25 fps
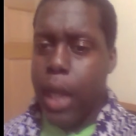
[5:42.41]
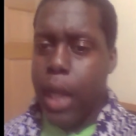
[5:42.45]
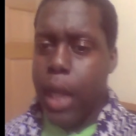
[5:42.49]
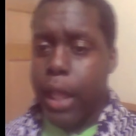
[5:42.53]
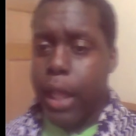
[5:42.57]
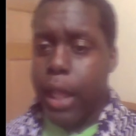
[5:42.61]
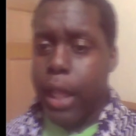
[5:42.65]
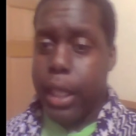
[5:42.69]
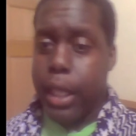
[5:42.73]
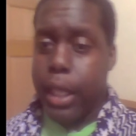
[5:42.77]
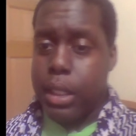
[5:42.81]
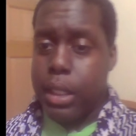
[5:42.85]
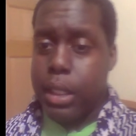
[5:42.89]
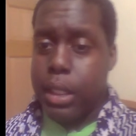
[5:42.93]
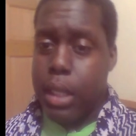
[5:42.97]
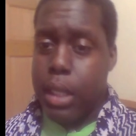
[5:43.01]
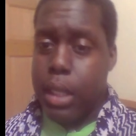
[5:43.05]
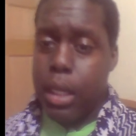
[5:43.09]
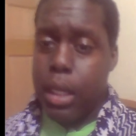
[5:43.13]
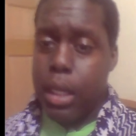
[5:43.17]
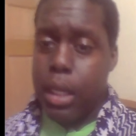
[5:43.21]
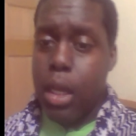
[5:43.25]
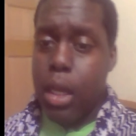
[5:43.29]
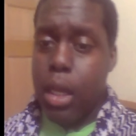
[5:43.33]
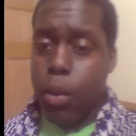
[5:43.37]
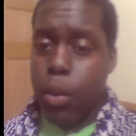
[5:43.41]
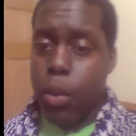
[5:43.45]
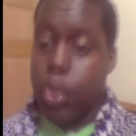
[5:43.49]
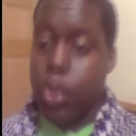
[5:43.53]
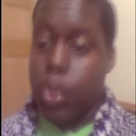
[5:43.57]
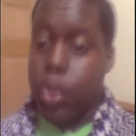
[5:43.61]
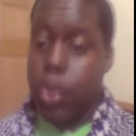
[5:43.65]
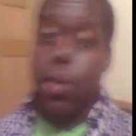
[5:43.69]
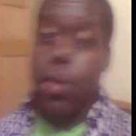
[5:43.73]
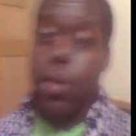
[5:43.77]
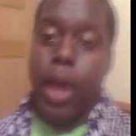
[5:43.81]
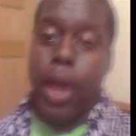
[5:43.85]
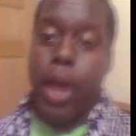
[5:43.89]
that I like to eat,
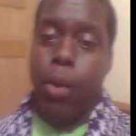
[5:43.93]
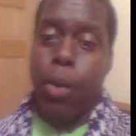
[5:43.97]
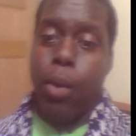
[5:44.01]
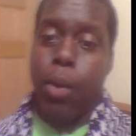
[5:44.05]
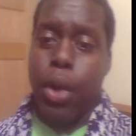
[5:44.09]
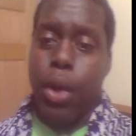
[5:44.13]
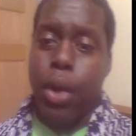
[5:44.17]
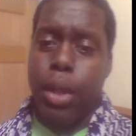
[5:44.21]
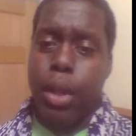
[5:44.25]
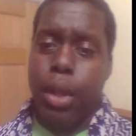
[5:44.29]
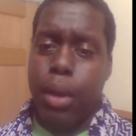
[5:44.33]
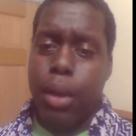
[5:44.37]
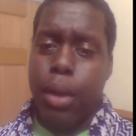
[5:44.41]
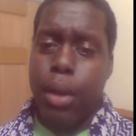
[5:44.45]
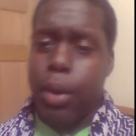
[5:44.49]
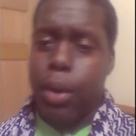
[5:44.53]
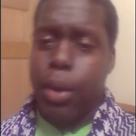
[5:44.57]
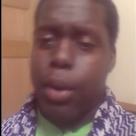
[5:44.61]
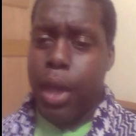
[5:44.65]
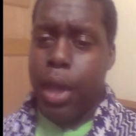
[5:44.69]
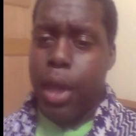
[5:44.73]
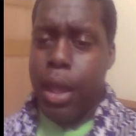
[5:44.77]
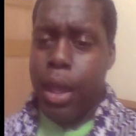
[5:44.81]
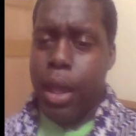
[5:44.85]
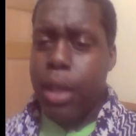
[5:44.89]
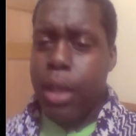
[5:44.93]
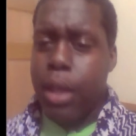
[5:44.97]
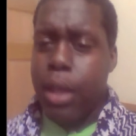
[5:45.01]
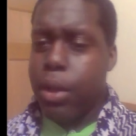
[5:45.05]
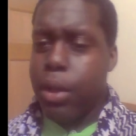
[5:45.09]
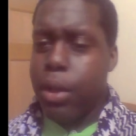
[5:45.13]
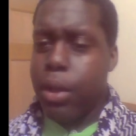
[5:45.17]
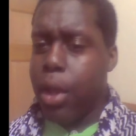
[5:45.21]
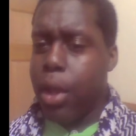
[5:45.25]
which you now want, okay?